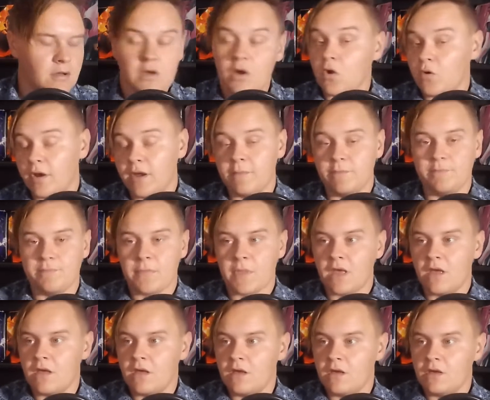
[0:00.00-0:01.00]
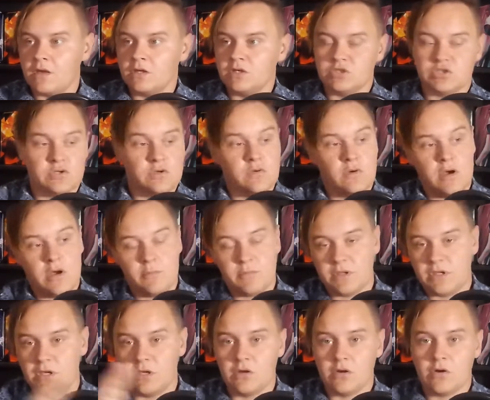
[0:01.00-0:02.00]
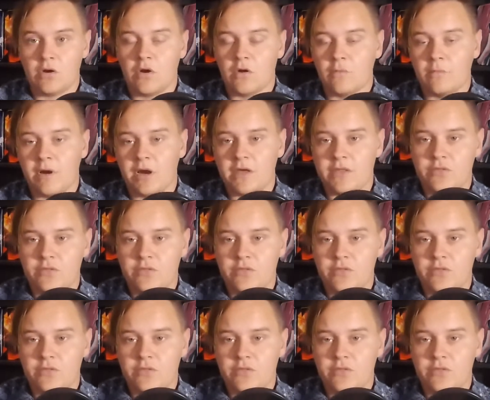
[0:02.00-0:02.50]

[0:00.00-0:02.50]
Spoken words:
Alright, so up here are my